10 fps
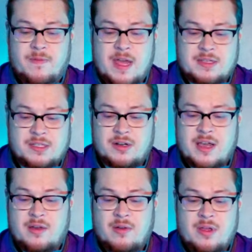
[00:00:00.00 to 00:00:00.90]
faster
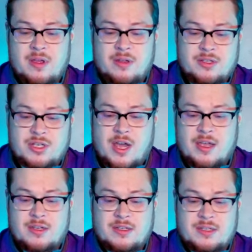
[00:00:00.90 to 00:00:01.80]
now.
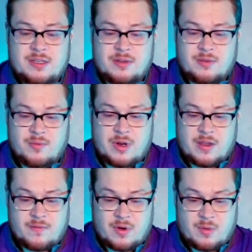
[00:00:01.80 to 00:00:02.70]
Giants,
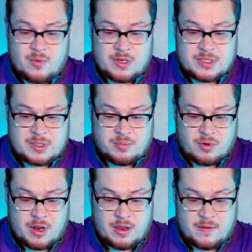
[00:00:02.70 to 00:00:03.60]
whatever, what is this?
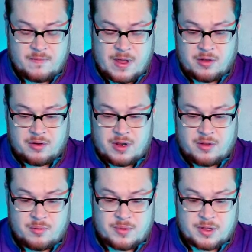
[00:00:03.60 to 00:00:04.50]
Praying Valkyrie,
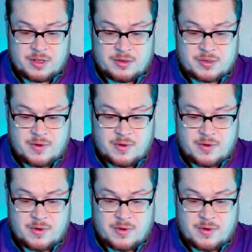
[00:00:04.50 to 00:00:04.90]
oh, thought that was a